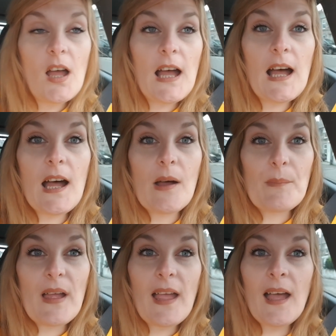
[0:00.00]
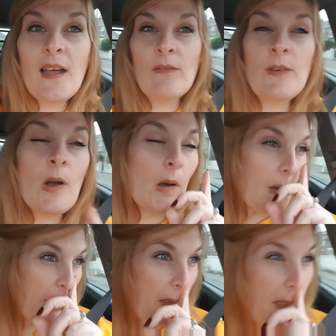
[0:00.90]
I have
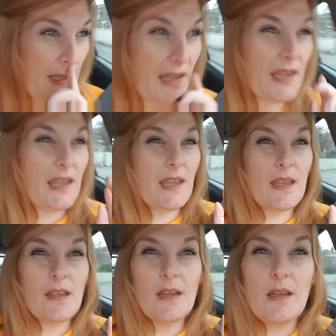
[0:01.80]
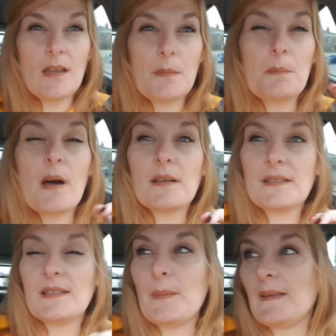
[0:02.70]
got the Marks
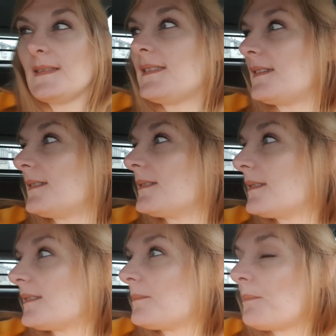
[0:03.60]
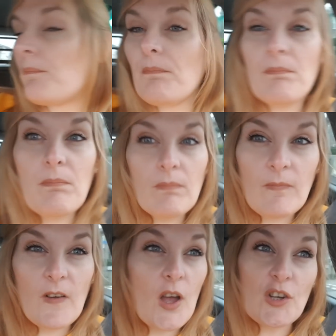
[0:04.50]
and Spencer's
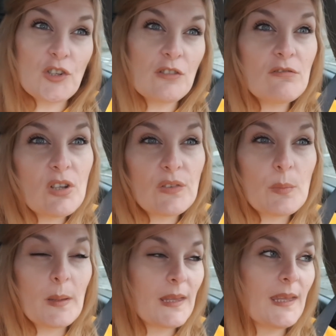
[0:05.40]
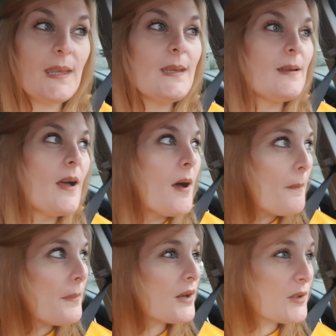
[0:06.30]
version of a Minkie,
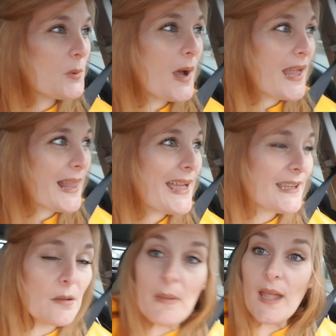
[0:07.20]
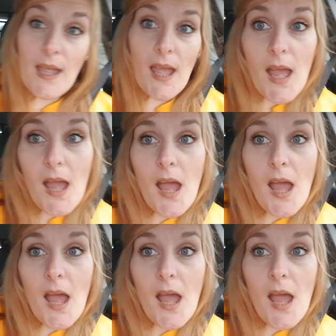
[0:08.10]
but I'd quite like a Minkie.